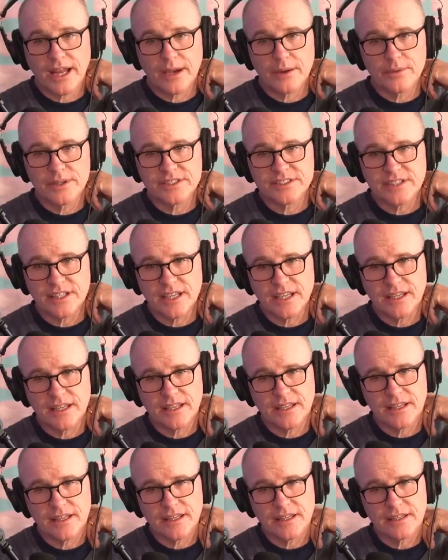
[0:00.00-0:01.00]
I was
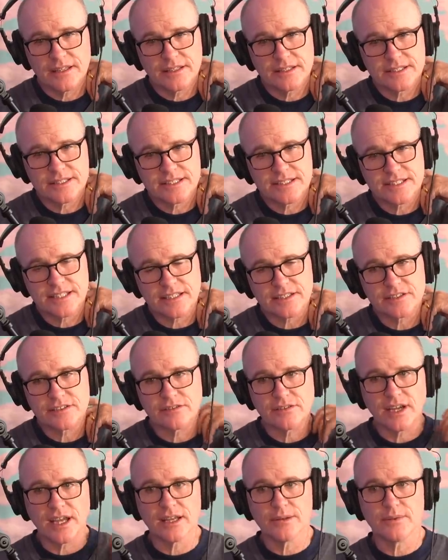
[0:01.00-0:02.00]
in sixth
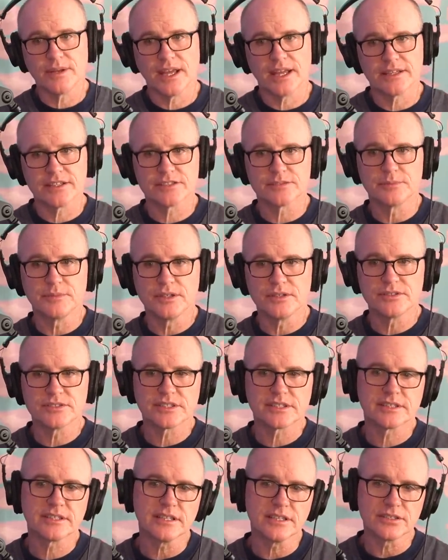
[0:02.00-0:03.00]
grade, we had this
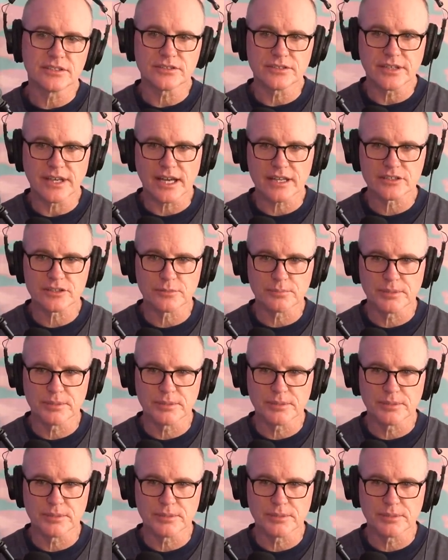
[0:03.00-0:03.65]
music teacher, Dr.